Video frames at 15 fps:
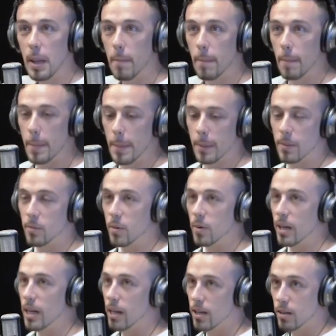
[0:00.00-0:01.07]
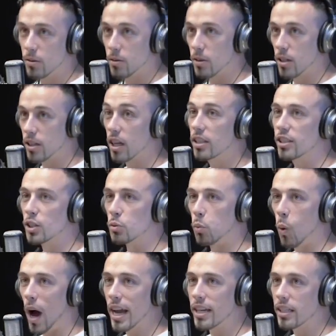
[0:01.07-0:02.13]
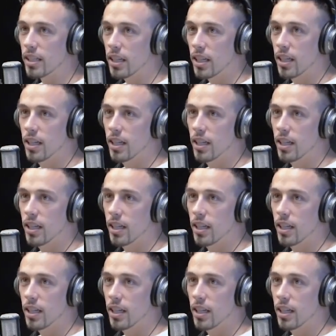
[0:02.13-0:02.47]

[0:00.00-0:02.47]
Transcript: Dr. Phil? Sorry to cut you off. Because he's white.